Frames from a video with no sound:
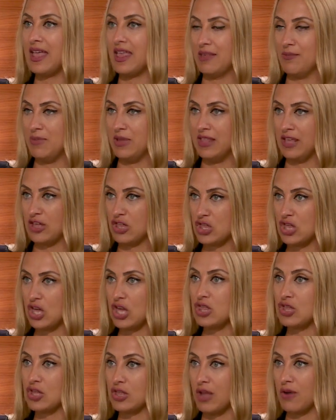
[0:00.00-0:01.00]
has been
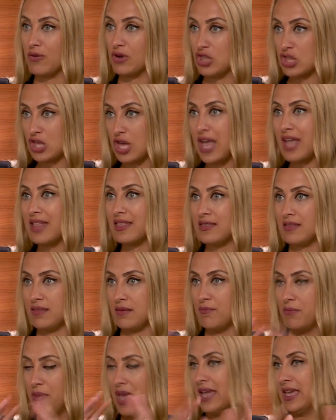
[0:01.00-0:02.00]
exchanged in our chats
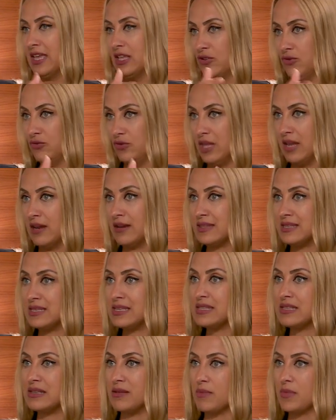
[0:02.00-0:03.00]
back into their
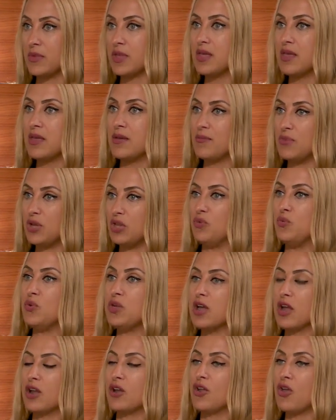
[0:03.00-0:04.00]
system, but
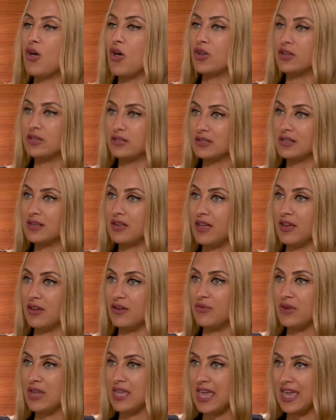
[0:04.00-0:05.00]
we are not a
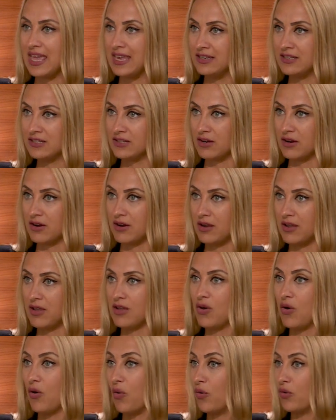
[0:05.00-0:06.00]
creator
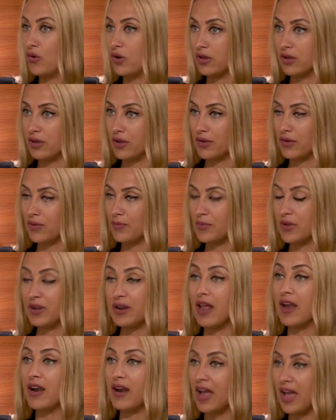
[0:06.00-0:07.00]
or an
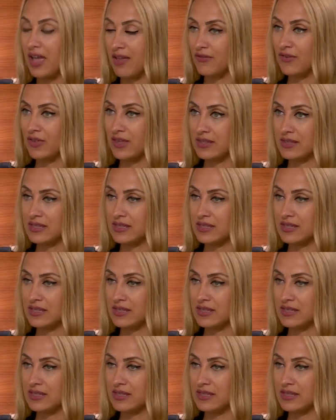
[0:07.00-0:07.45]
archiving